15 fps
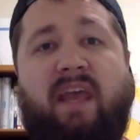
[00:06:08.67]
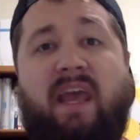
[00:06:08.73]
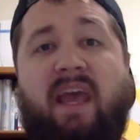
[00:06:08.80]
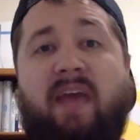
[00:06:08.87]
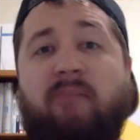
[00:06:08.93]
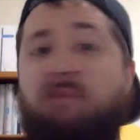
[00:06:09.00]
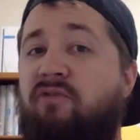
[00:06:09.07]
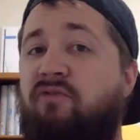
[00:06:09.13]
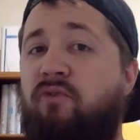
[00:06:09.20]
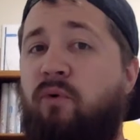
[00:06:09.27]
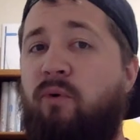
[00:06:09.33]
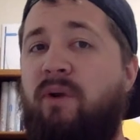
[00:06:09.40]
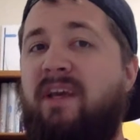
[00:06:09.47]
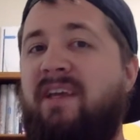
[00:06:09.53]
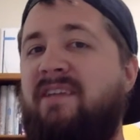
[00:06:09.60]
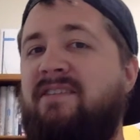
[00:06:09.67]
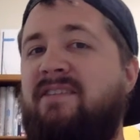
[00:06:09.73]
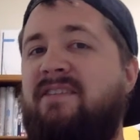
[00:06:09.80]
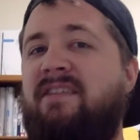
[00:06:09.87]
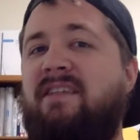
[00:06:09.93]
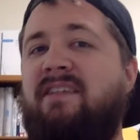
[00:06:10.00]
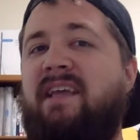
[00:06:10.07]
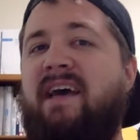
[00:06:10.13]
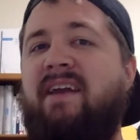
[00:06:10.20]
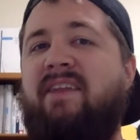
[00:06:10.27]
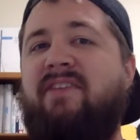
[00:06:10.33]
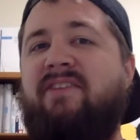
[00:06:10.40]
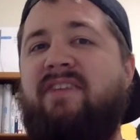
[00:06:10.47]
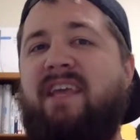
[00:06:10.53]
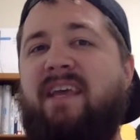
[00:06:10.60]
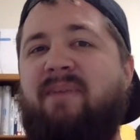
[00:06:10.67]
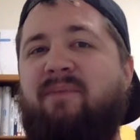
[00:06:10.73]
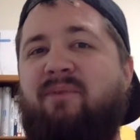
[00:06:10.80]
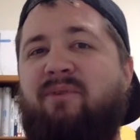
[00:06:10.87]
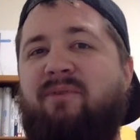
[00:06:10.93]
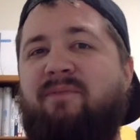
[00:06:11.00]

And before he can sit down at the table,